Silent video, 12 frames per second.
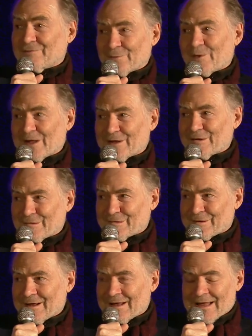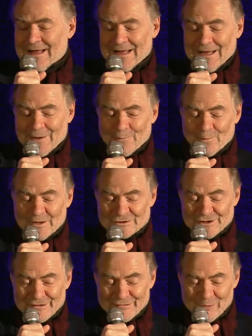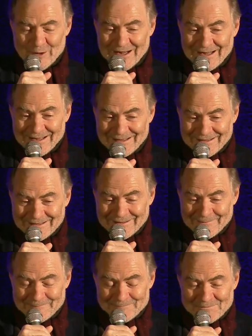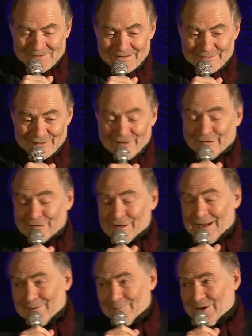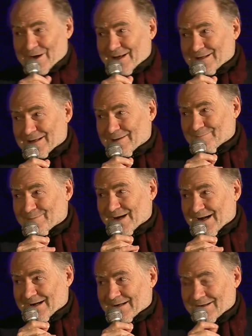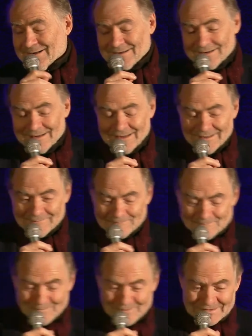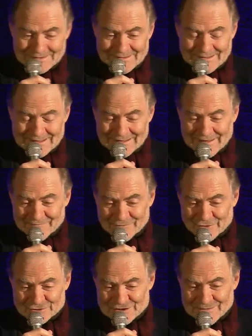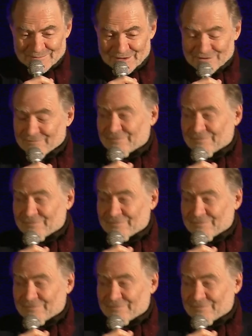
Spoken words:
of the West, which is why this time when I come back, and unfortunately Mr.